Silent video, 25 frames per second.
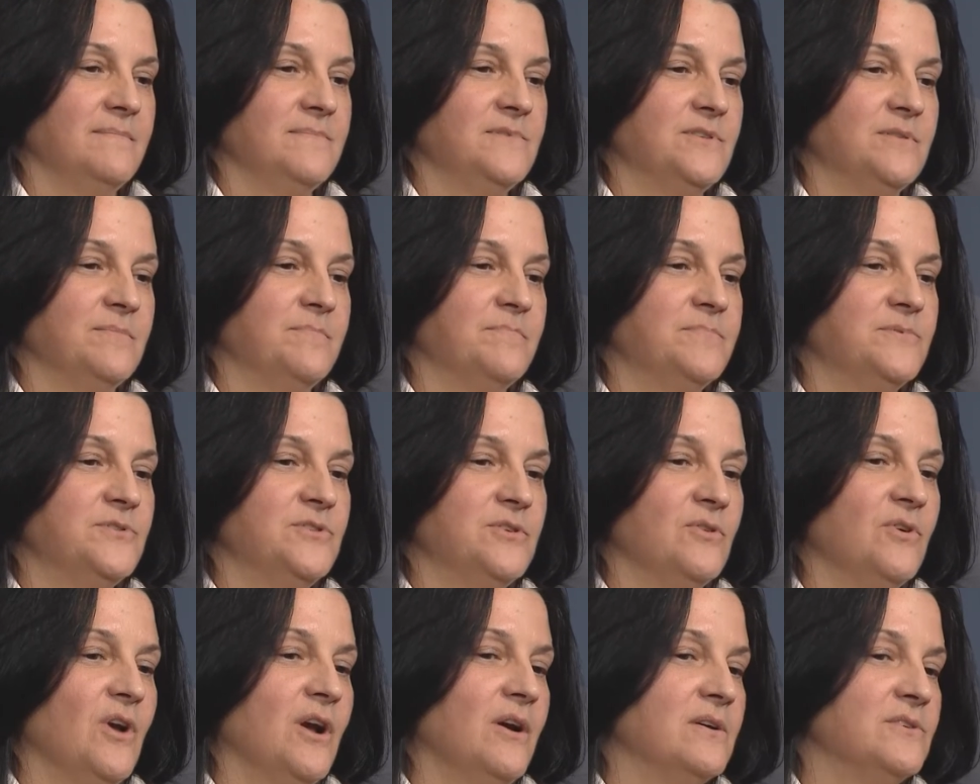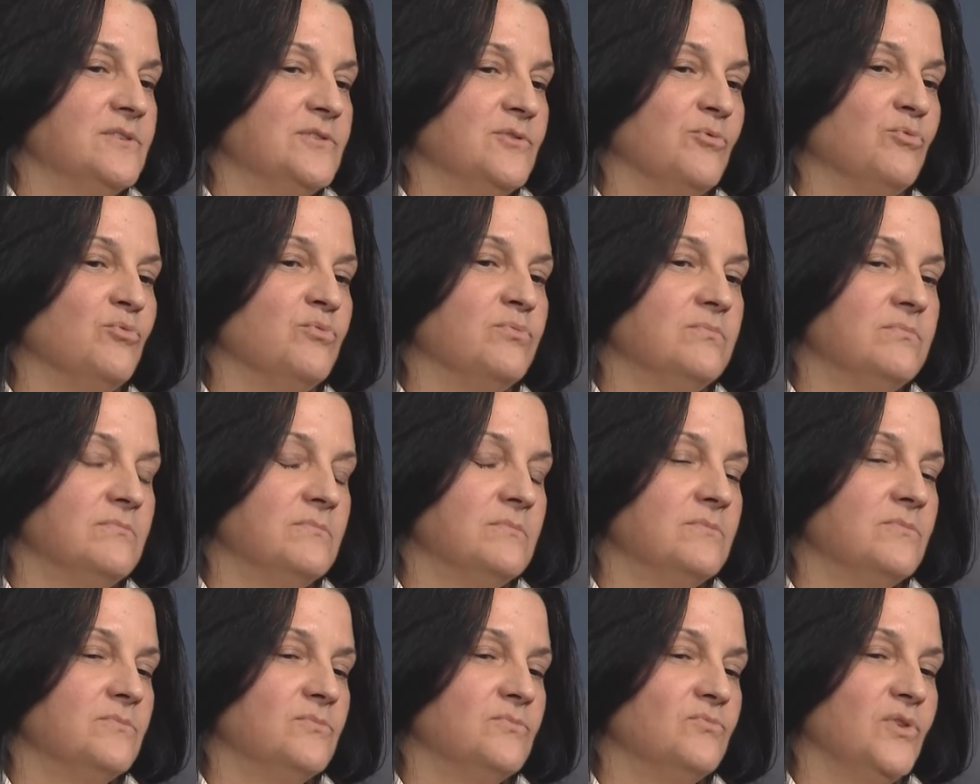to
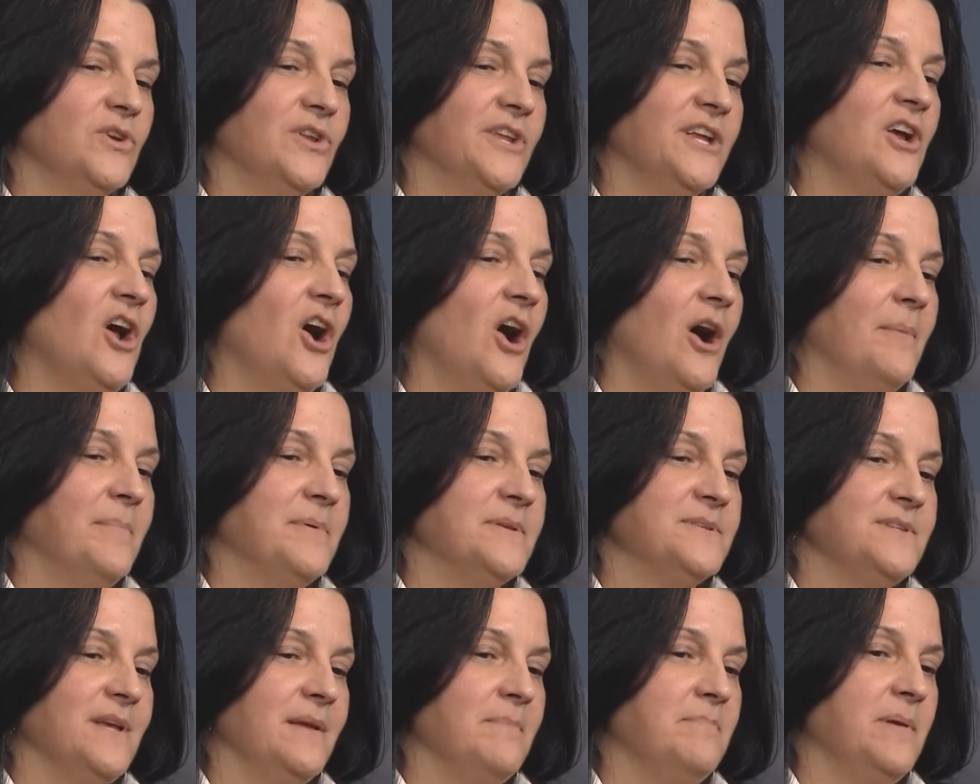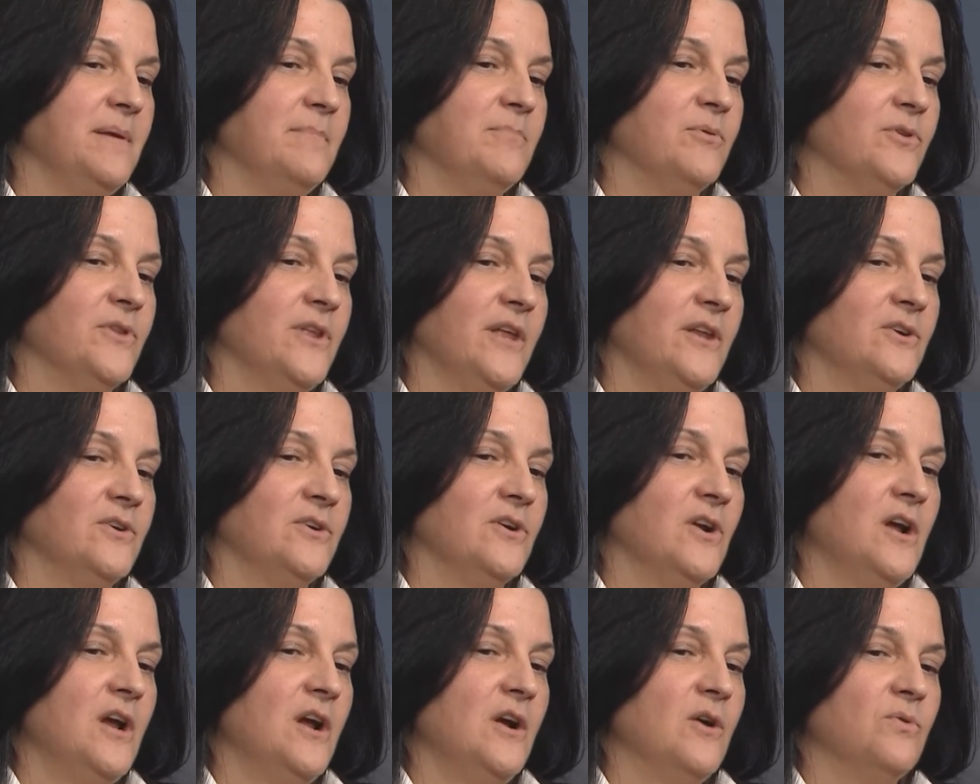really compensate people that
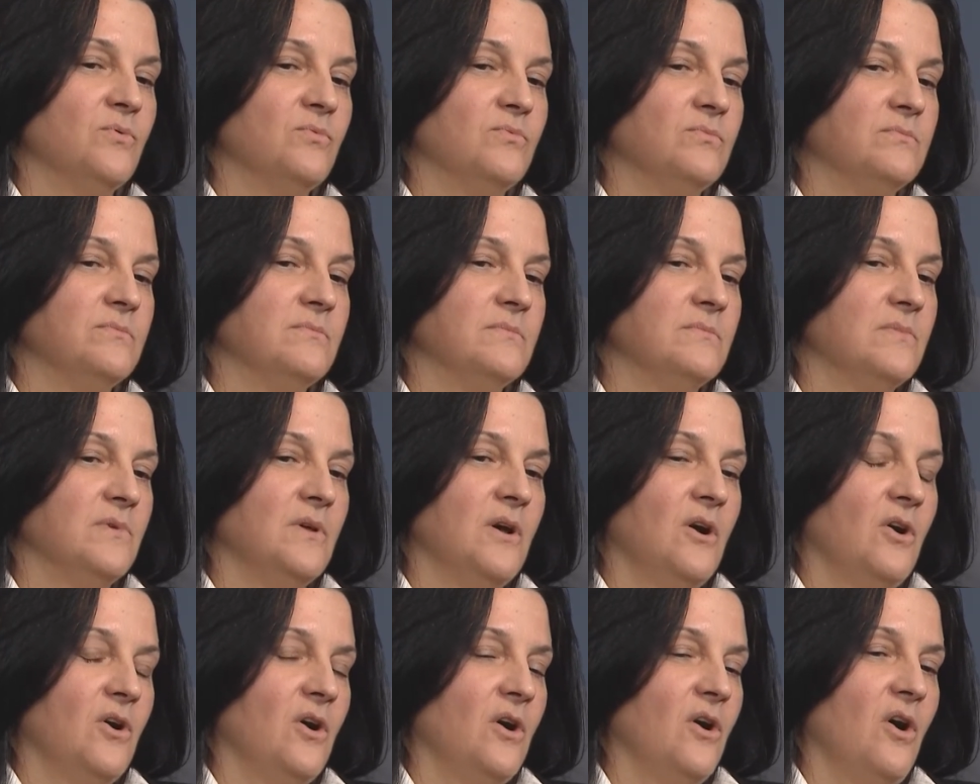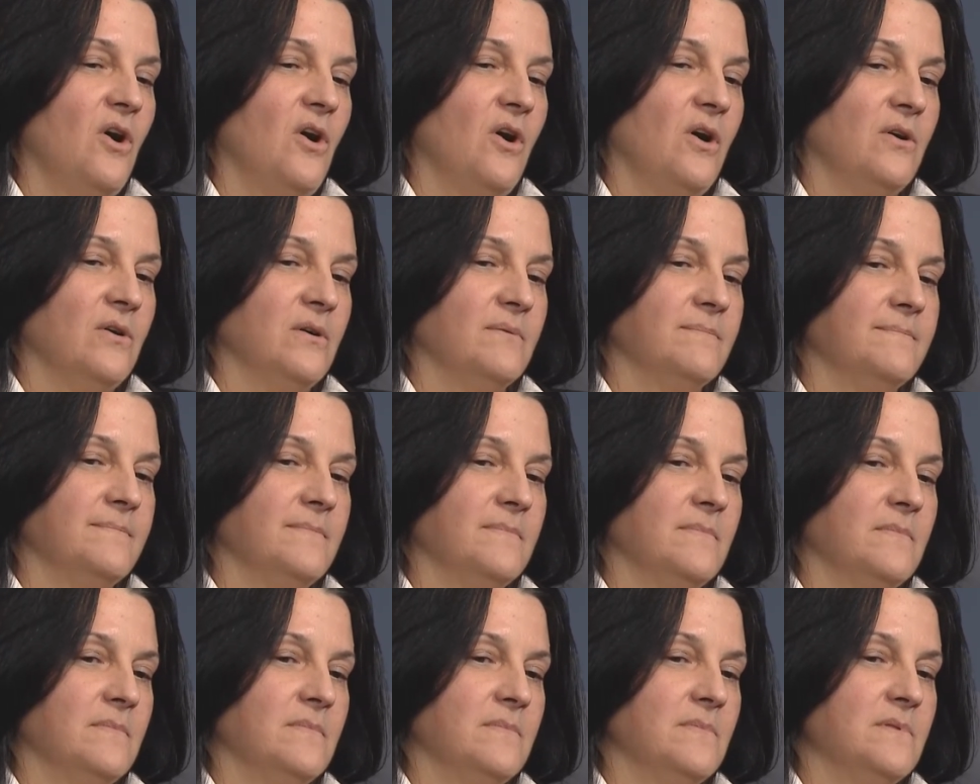are
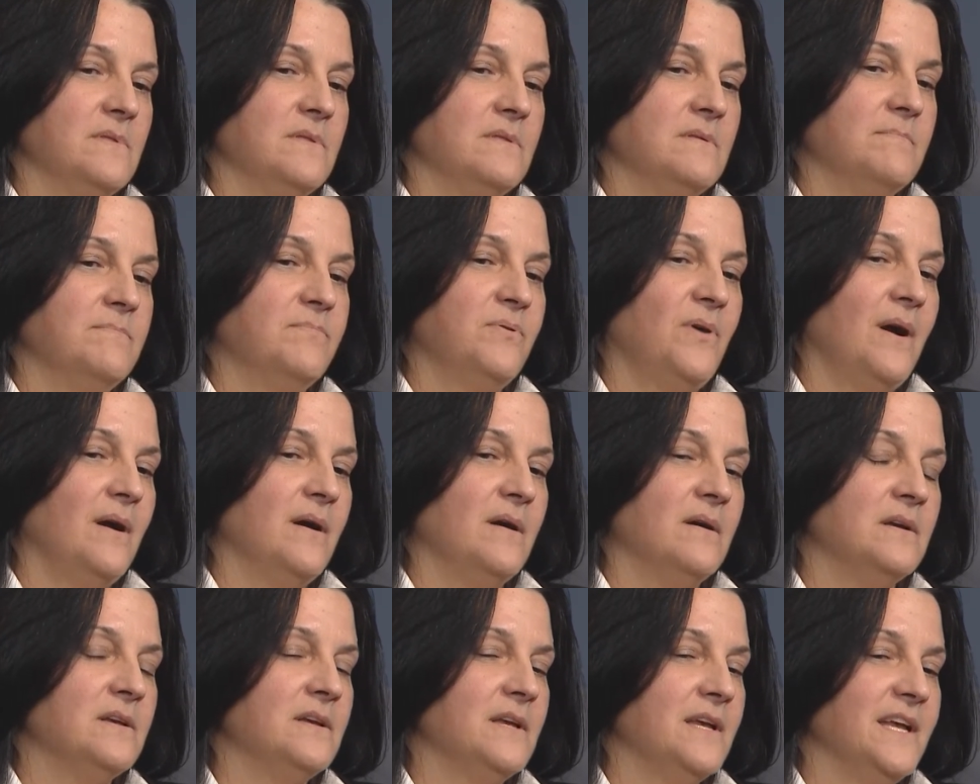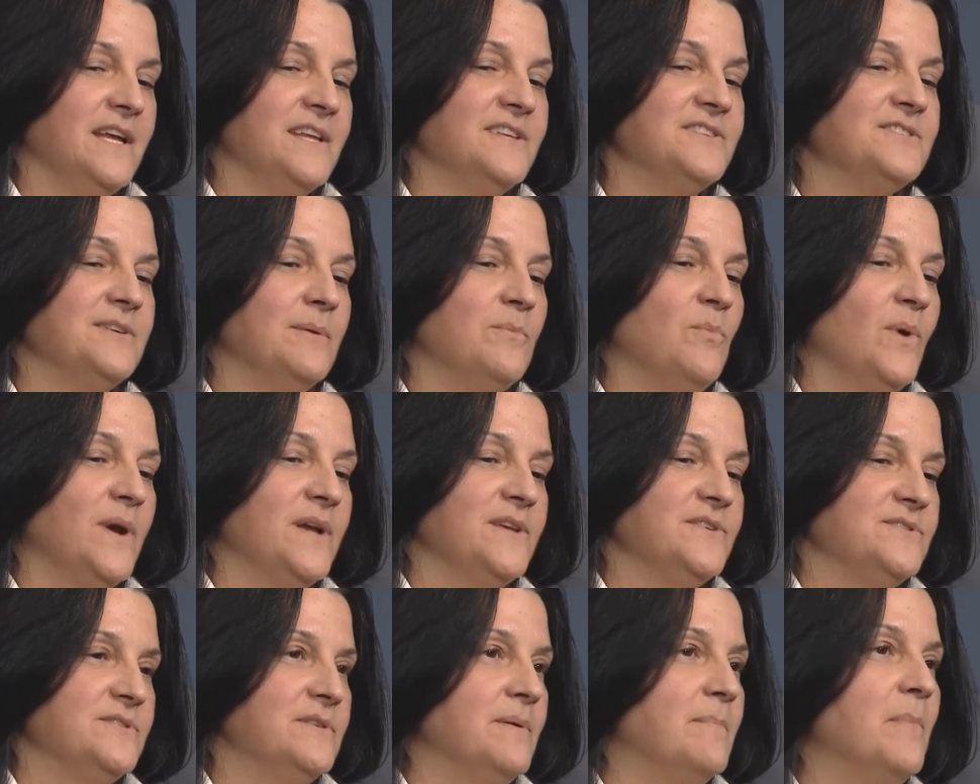in some
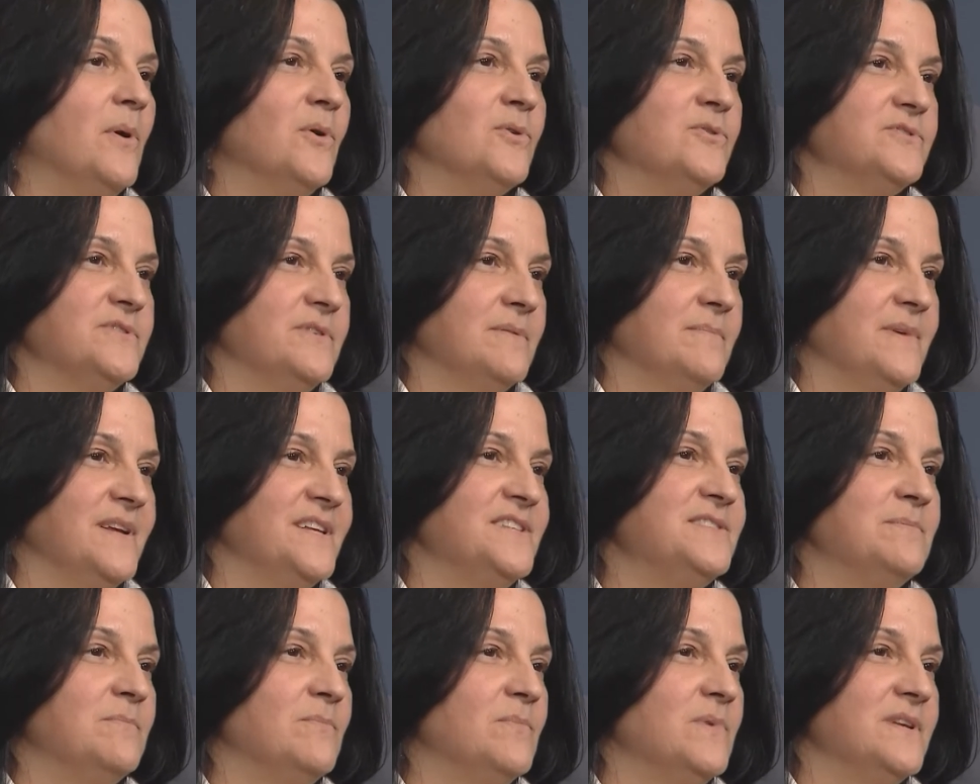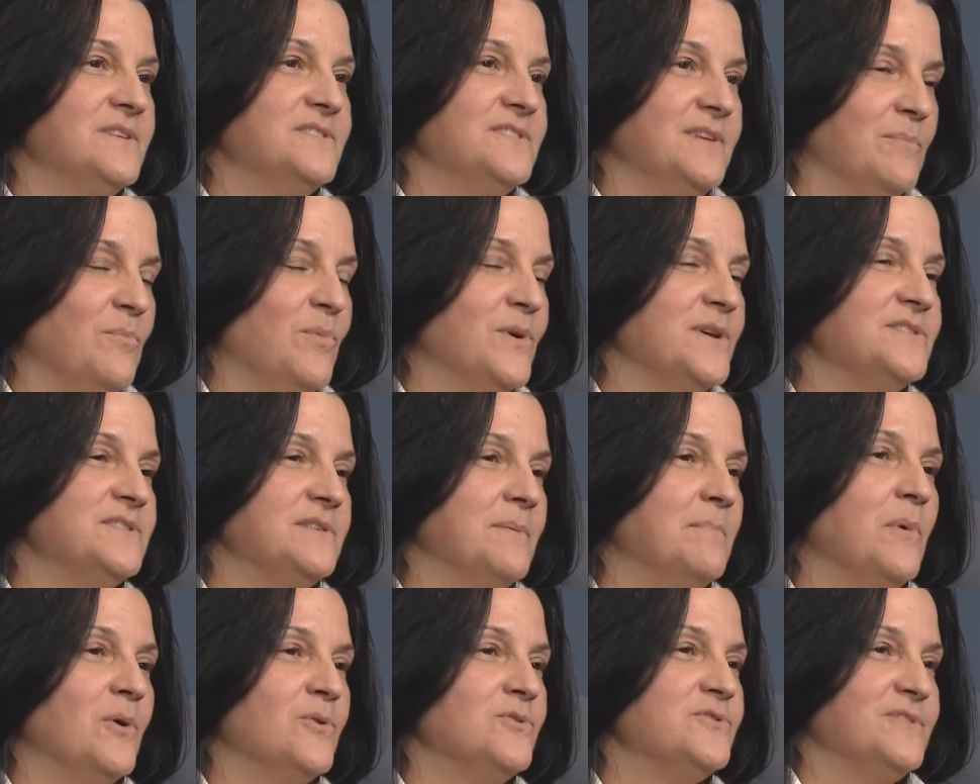ways it's in some ways
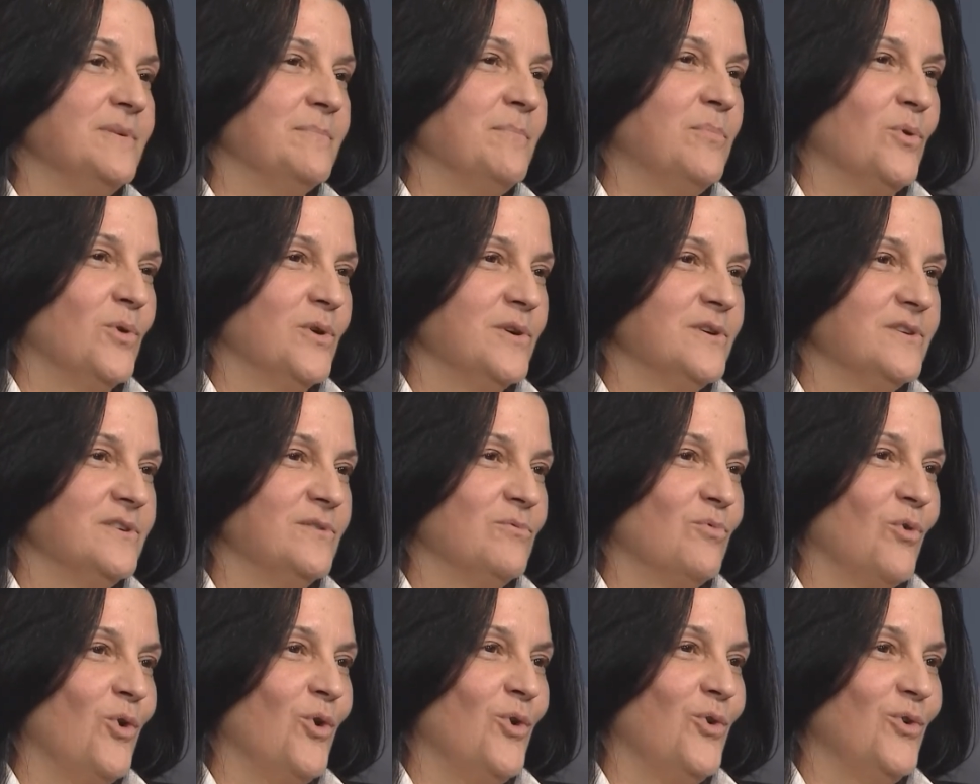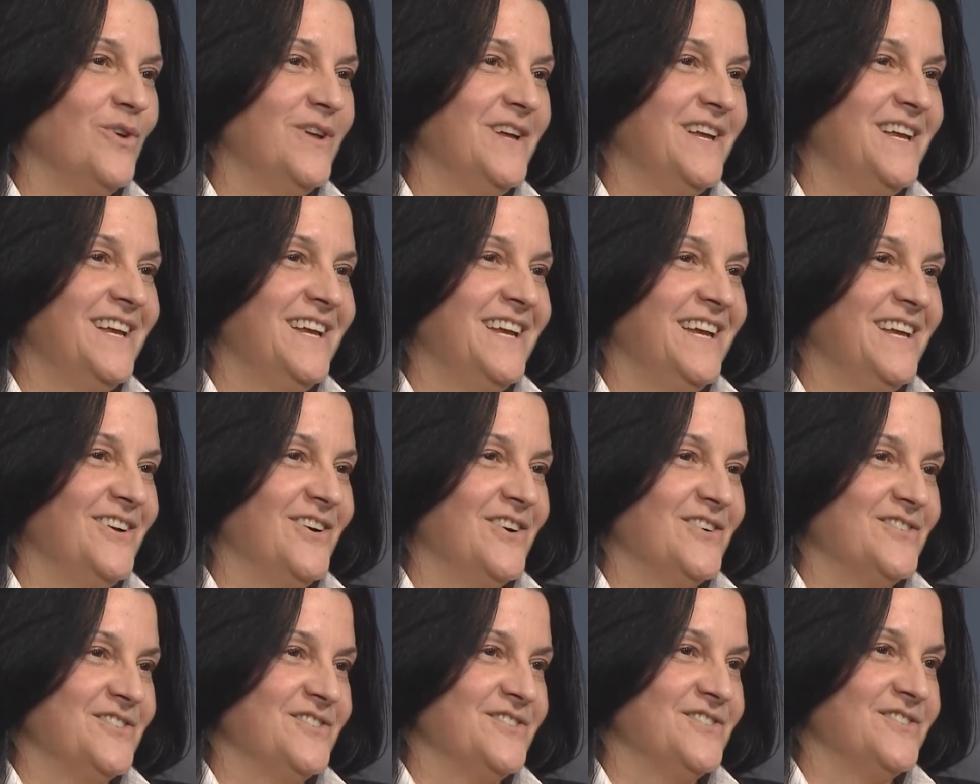the most important role in
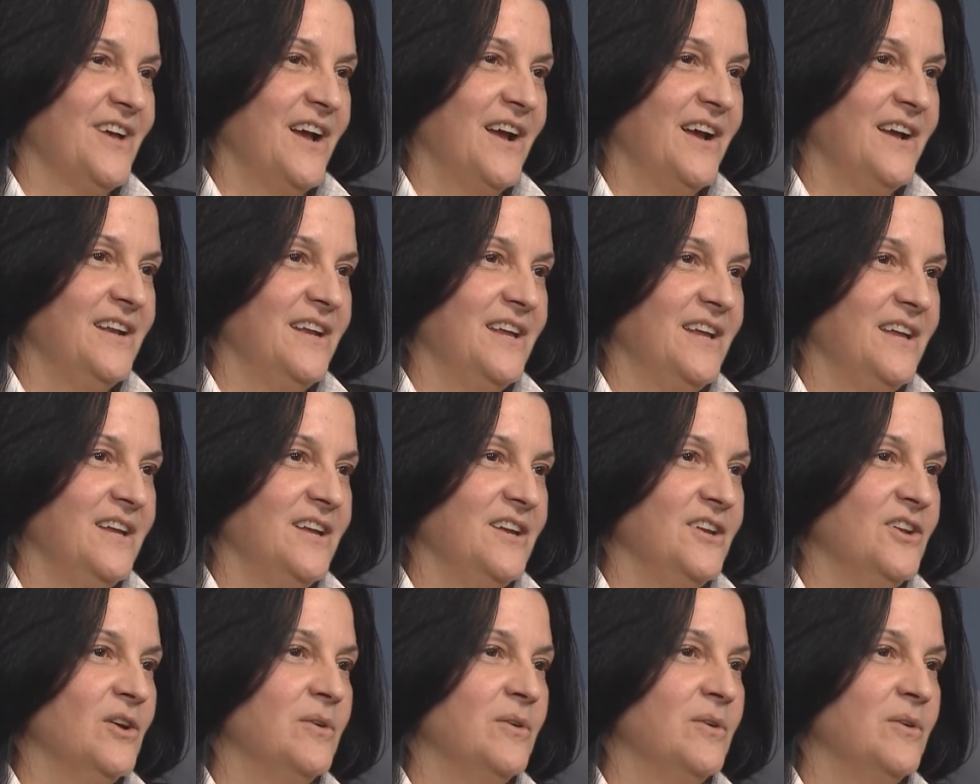our society.